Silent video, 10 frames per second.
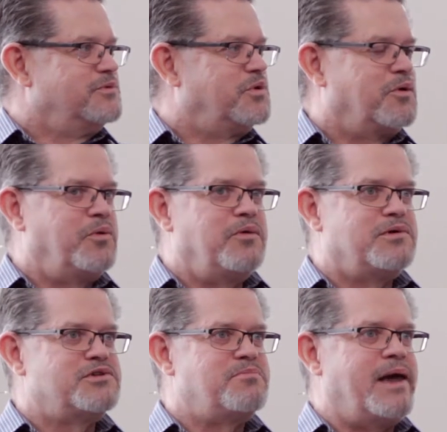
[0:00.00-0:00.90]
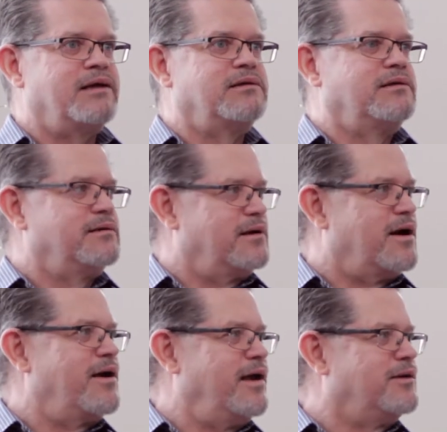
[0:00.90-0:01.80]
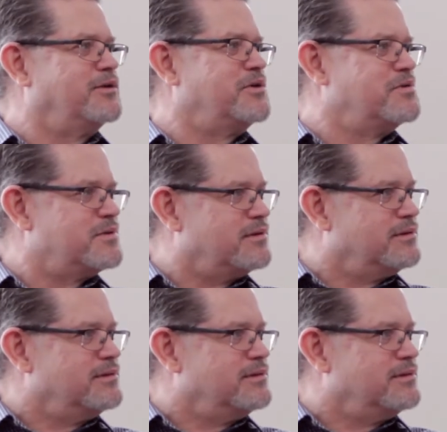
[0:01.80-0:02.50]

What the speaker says: Where we respect our elders?